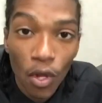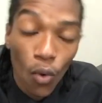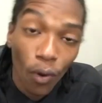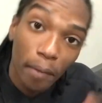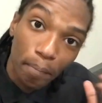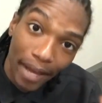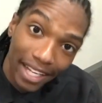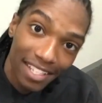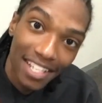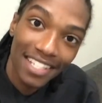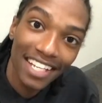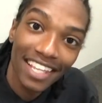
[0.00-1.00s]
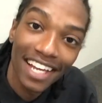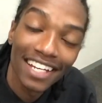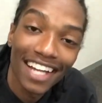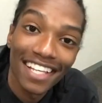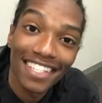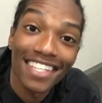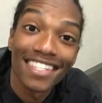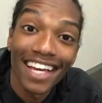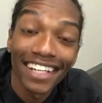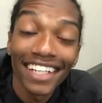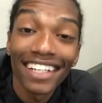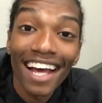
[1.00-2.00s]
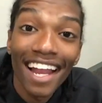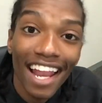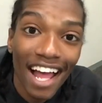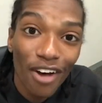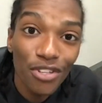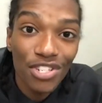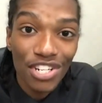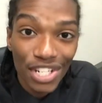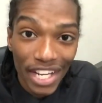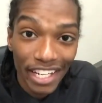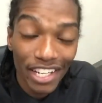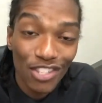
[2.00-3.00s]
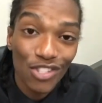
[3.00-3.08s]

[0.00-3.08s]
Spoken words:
What backtesting then does is that it allows traders